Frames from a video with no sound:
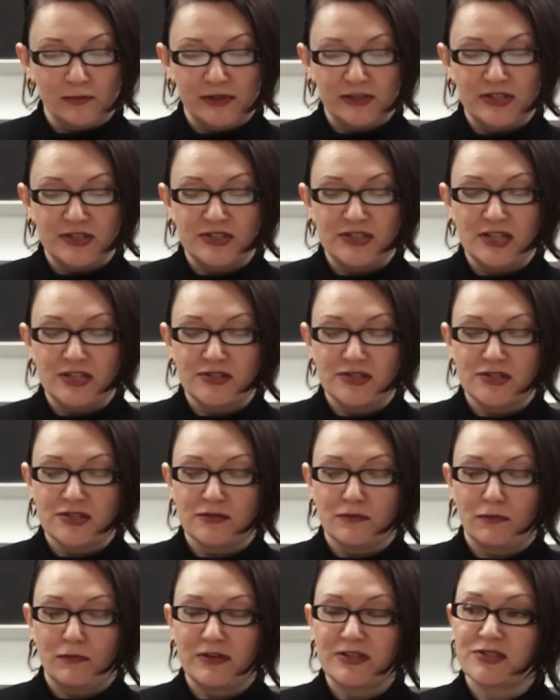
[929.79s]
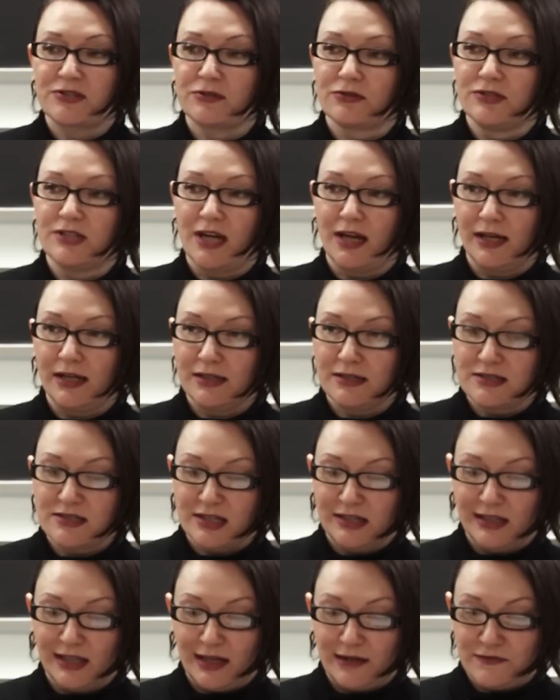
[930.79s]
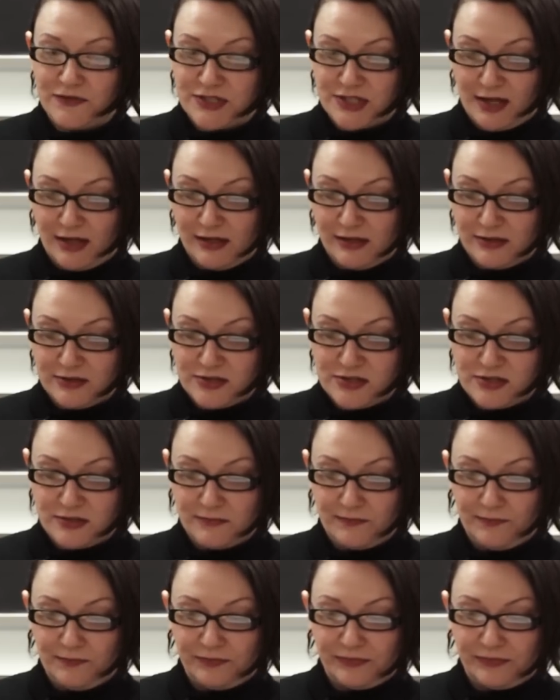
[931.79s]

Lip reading: with diseases of Western diets and lifestyles.